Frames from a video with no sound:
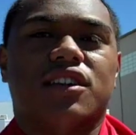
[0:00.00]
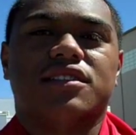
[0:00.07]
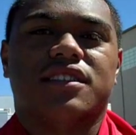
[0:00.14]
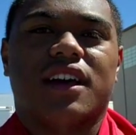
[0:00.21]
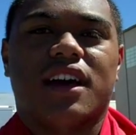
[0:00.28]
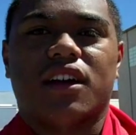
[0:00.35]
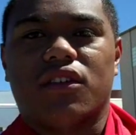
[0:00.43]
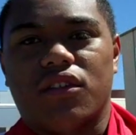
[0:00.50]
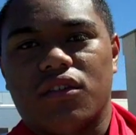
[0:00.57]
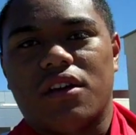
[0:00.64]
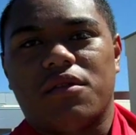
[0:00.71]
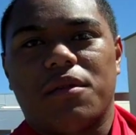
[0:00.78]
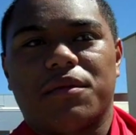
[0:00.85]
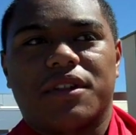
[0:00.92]
Thursday. I remember
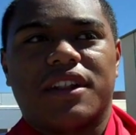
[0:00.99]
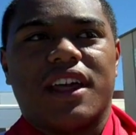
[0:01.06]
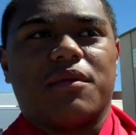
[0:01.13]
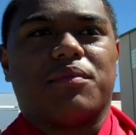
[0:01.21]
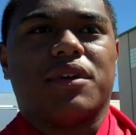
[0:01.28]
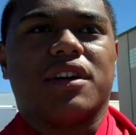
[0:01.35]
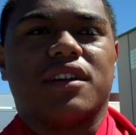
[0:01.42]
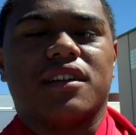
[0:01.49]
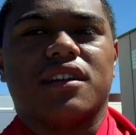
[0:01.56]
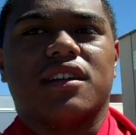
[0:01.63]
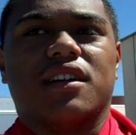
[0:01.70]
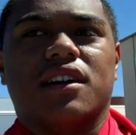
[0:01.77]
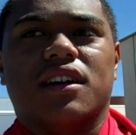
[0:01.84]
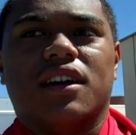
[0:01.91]
the date, but
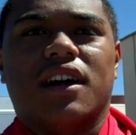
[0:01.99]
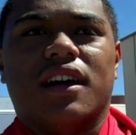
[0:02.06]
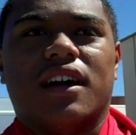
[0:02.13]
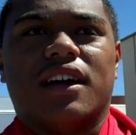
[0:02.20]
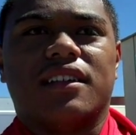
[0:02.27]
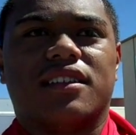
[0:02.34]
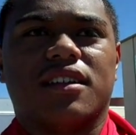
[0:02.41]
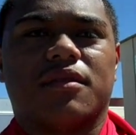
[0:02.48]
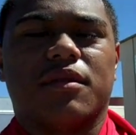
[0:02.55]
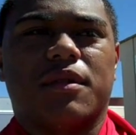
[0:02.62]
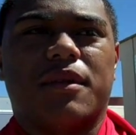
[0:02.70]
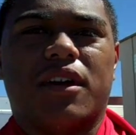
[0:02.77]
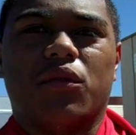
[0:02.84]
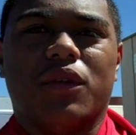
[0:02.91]
it took
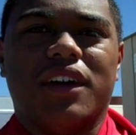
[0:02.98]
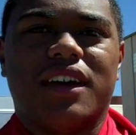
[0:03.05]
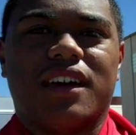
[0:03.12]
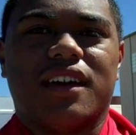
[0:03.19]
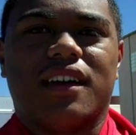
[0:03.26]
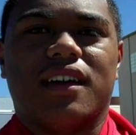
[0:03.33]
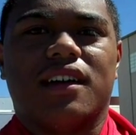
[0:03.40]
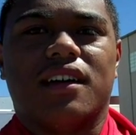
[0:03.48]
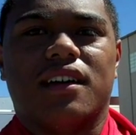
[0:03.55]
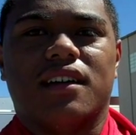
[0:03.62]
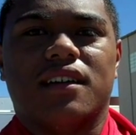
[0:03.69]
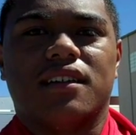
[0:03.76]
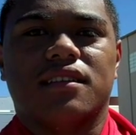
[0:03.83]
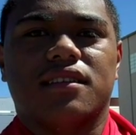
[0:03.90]
me about a week
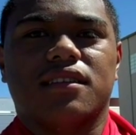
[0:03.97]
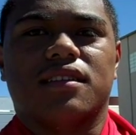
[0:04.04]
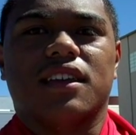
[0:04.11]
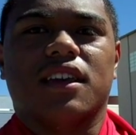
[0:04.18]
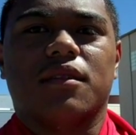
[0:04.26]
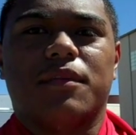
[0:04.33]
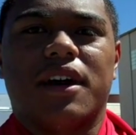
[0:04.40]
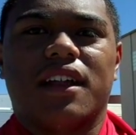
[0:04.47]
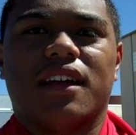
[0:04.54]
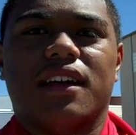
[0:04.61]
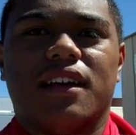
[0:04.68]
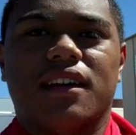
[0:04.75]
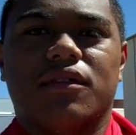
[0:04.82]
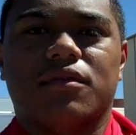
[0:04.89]
to think about
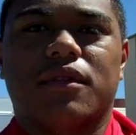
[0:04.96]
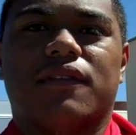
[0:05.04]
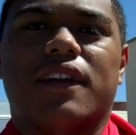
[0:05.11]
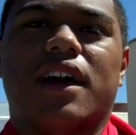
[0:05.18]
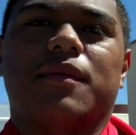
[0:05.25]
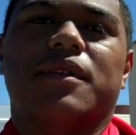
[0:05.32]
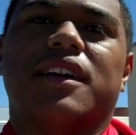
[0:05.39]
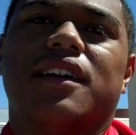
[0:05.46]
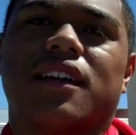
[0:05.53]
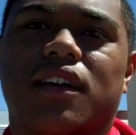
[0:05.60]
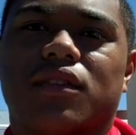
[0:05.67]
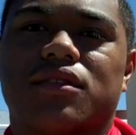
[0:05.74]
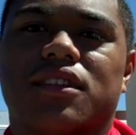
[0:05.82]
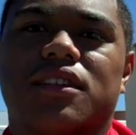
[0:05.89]
it with my family
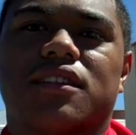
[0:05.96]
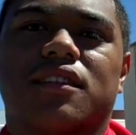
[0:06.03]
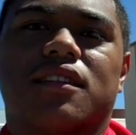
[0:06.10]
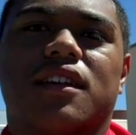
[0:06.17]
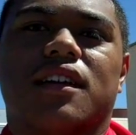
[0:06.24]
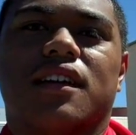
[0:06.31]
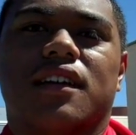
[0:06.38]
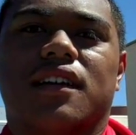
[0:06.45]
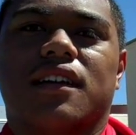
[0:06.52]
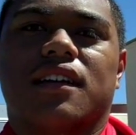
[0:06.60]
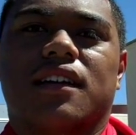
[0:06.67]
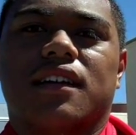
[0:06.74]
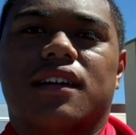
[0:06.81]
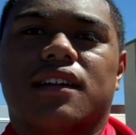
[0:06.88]
and coaches. And
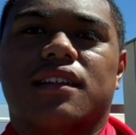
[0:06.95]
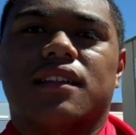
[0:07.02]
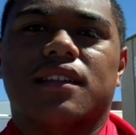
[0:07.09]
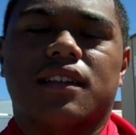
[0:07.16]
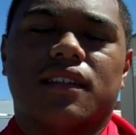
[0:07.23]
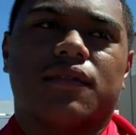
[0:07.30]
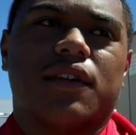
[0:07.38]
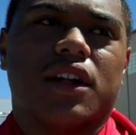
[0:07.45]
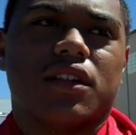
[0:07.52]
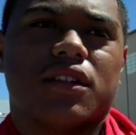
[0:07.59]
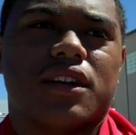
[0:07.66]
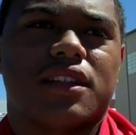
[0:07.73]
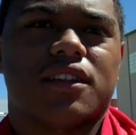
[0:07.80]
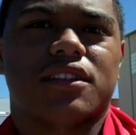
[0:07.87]
the
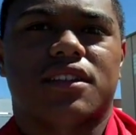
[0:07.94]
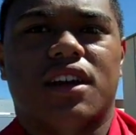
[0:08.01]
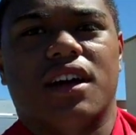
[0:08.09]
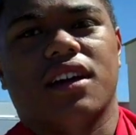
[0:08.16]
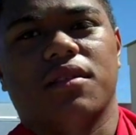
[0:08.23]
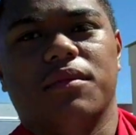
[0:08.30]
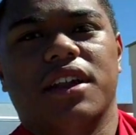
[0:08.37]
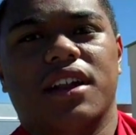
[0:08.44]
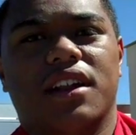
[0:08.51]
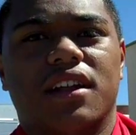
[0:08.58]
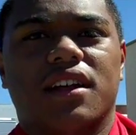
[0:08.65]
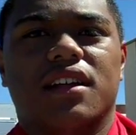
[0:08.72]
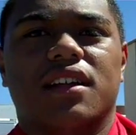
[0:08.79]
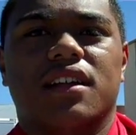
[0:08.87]
following Thursday, I
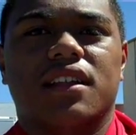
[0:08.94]
committed.